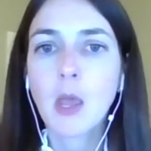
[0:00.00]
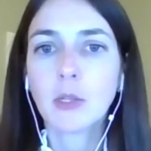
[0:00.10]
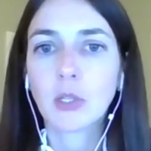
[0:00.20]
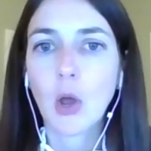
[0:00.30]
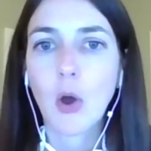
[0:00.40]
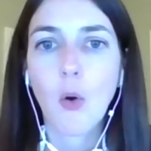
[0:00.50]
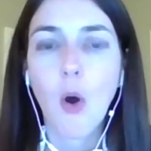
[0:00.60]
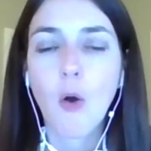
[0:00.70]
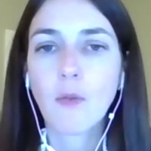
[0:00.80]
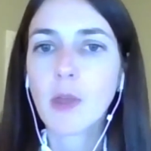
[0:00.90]
So
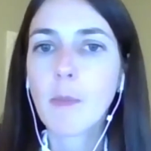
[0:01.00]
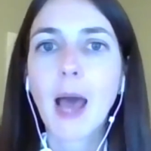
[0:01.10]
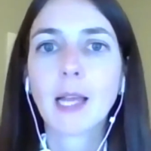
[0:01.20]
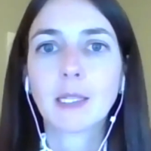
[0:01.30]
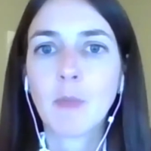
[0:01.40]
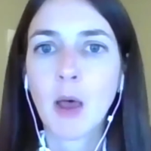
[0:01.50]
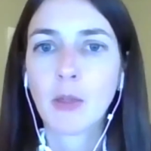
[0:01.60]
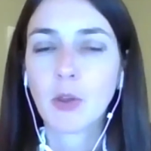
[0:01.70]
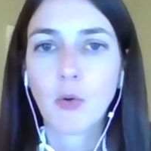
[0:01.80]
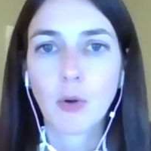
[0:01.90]
over the past
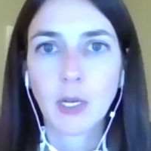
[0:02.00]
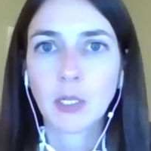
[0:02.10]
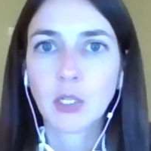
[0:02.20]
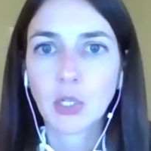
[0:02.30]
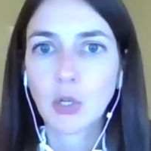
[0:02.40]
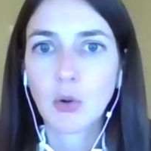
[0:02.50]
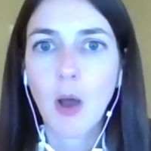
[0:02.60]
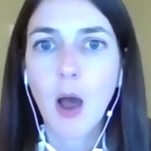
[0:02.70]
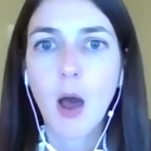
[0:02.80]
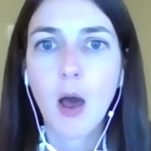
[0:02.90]
month, according to
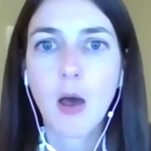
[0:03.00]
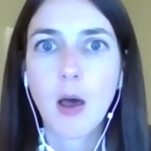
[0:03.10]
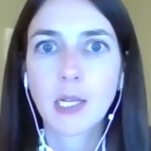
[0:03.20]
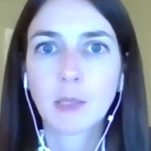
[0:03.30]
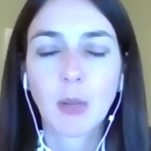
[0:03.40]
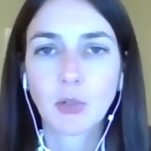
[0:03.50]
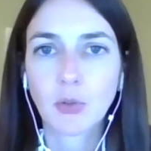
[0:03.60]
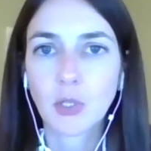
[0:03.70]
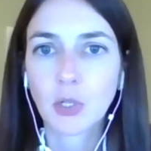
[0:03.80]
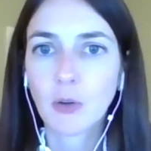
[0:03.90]
a special
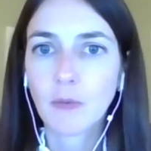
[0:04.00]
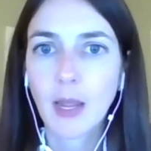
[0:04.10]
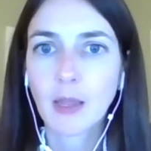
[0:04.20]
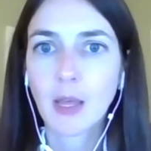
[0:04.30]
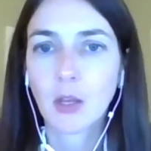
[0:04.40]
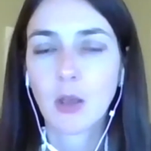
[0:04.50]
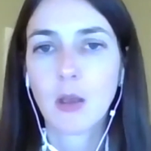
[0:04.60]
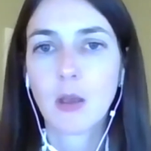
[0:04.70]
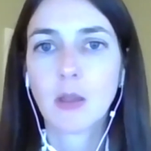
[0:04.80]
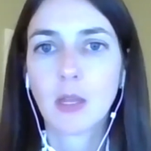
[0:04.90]
survey that
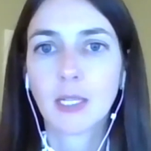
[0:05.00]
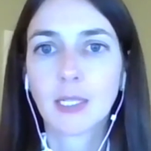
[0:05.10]
the